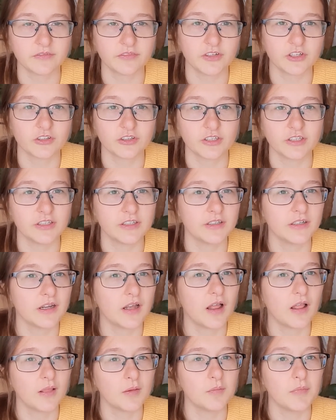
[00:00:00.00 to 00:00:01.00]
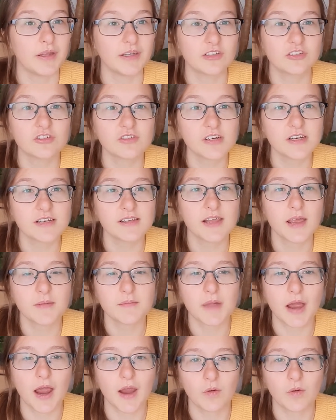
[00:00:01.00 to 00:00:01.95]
very elementary in them.